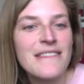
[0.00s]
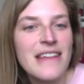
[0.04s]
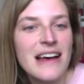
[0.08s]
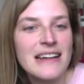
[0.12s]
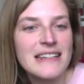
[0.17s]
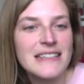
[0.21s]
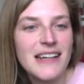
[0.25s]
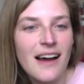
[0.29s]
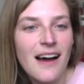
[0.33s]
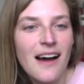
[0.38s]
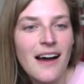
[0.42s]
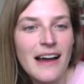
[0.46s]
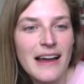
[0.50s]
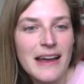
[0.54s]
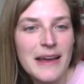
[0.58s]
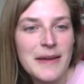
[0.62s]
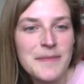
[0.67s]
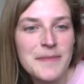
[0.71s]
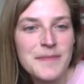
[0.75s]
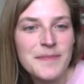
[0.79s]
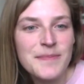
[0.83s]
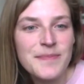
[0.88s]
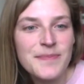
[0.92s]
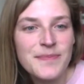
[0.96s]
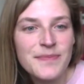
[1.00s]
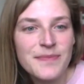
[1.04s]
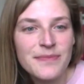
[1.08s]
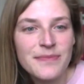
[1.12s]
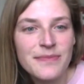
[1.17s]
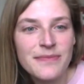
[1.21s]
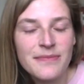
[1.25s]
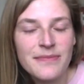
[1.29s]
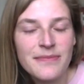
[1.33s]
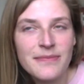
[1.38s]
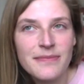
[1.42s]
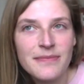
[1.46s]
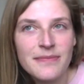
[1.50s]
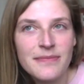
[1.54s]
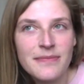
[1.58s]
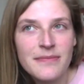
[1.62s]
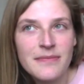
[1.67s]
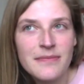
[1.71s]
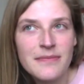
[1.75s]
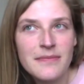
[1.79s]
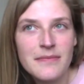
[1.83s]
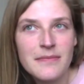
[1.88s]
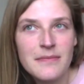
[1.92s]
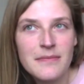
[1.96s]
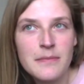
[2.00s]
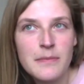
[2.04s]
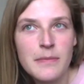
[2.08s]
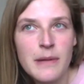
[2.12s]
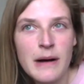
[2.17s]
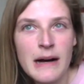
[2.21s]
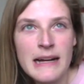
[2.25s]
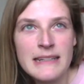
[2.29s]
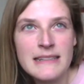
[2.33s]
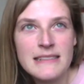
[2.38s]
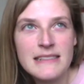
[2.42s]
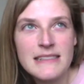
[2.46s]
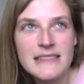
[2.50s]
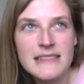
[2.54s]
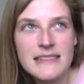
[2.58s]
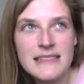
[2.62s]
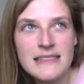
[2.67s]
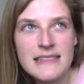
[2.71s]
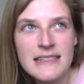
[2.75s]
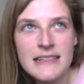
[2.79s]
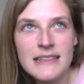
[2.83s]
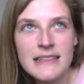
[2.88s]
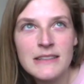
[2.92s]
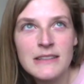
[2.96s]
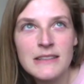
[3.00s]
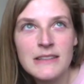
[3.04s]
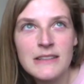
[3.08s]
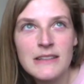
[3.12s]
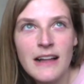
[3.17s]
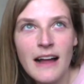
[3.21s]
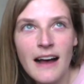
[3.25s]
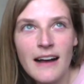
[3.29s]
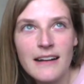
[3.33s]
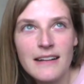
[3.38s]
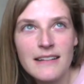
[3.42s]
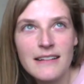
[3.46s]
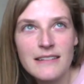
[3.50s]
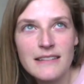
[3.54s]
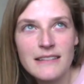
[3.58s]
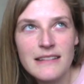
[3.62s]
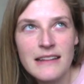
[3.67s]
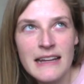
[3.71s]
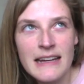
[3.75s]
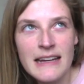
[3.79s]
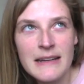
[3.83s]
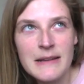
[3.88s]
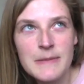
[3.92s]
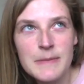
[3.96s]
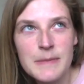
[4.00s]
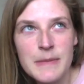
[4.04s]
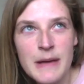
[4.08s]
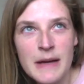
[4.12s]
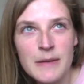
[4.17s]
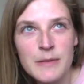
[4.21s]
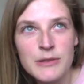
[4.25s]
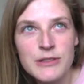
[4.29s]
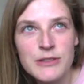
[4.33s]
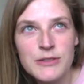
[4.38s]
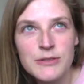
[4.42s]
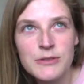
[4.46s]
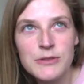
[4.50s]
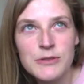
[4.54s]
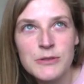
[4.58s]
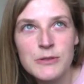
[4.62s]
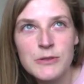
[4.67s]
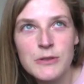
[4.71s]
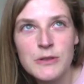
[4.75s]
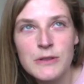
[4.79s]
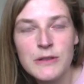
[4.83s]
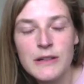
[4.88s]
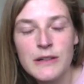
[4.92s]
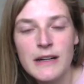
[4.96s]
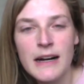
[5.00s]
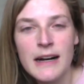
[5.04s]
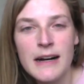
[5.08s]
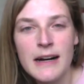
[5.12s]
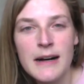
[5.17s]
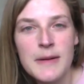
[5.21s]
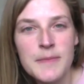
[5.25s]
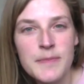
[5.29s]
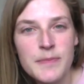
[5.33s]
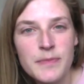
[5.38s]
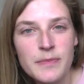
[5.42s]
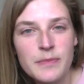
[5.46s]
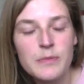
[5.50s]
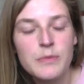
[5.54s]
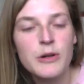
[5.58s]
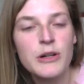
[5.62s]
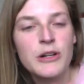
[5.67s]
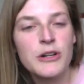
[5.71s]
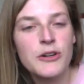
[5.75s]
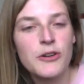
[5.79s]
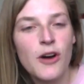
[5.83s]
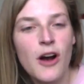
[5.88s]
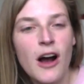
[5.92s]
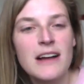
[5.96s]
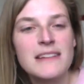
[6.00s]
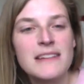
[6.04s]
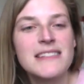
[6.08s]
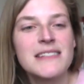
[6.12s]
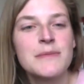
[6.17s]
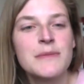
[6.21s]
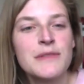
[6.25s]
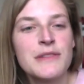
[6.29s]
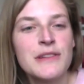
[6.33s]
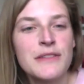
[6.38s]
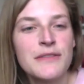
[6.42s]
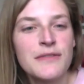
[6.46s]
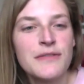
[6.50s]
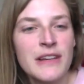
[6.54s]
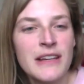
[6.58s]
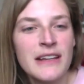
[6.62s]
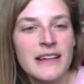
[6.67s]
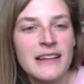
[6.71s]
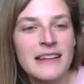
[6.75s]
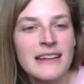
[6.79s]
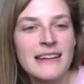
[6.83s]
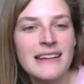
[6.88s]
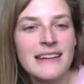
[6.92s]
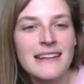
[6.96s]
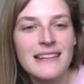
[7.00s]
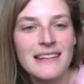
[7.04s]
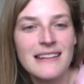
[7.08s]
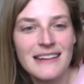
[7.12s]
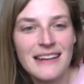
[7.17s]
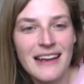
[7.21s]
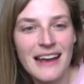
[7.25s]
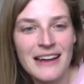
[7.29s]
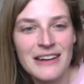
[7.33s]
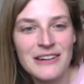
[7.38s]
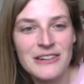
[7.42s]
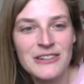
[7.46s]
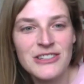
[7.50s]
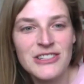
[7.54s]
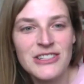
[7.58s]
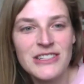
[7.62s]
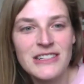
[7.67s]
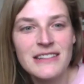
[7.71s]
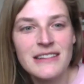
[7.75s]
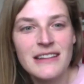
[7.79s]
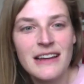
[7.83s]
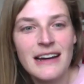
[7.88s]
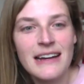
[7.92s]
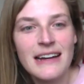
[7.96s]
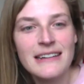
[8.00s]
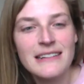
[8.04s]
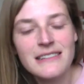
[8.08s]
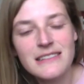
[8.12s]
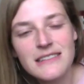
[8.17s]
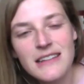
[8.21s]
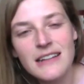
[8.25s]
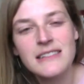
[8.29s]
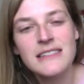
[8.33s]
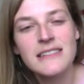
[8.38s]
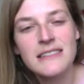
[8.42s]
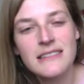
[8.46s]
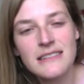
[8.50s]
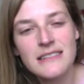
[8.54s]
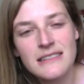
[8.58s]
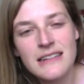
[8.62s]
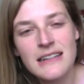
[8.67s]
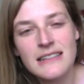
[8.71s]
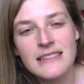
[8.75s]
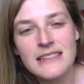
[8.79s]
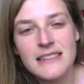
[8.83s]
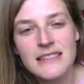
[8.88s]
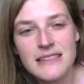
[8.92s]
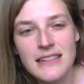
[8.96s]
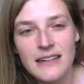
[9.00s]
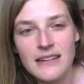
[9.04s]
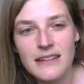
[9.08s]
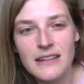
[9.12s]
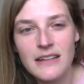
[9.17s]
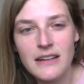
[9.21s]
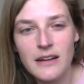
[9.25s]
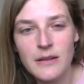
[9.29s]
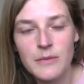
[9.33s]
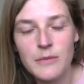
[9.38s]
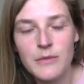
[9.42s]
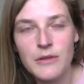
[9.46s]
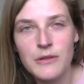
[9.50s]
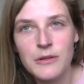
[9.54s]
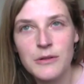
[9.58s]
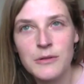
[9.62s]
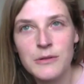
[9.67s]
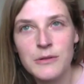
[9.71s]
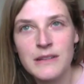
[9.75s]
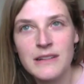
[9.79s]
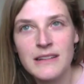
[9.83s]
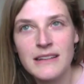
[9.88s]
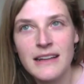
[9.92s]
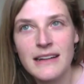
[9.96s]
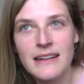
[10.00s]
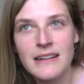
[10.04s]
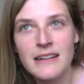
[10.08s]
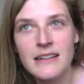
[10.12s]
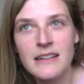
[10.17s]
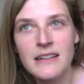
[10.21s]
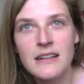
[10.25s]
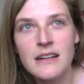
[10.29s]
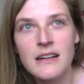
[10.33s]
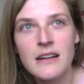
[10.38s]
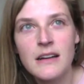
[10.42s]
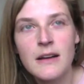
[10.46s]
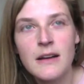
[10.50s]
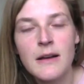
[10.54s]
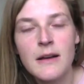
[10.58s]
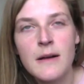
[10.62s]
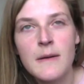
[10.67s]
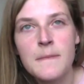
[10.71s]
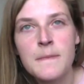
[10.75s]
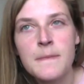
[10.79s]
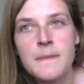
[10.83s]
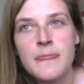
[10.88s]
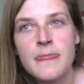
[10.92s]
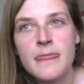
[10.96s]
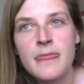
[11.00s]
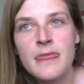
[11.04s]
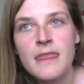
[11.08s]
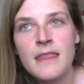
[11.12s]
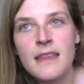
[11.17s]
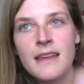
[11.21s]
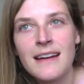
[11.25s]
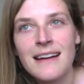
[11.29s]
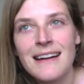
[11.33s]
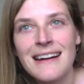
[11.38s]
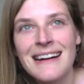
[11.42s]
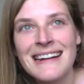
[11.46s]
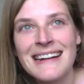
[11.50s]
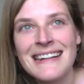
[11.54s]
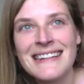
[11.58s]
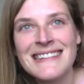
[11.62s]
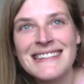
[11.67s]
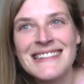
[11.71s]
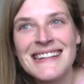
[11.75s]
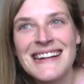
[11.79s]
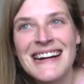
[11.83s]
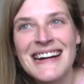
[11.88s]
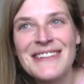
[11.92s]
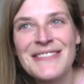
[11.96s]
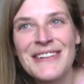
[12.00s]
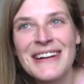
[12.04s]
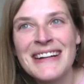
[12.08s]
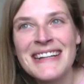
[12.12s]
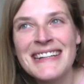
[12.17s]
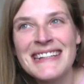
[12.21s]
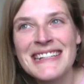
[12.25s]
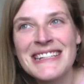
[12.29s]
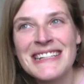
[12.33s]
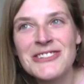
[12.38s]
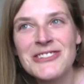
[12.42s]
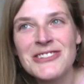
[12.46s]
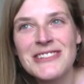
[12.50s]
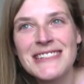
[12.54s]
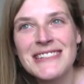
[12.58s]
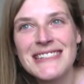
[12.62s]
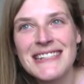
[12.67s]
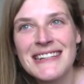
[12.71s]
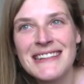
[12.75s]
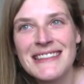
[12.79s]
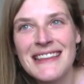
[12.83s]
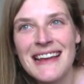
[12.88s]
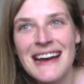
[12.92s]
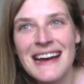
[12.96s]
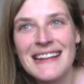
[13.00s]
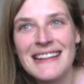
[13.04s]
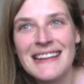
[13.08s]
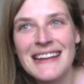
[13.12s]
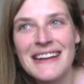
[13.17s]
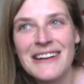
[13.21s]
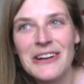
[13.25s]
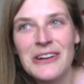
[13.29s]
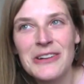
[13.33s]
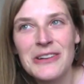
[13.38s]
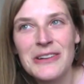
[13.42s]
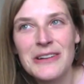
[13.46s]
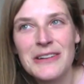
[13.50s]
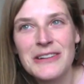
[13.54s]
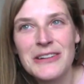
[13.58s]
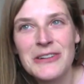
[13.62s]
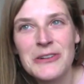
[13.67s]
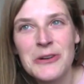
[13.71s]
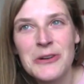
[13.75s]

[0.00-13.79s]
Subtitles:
that time, but still like be able to put across some of the feeling and like energy that doesn't necessarily come through in a letter. And I find it interesting that like you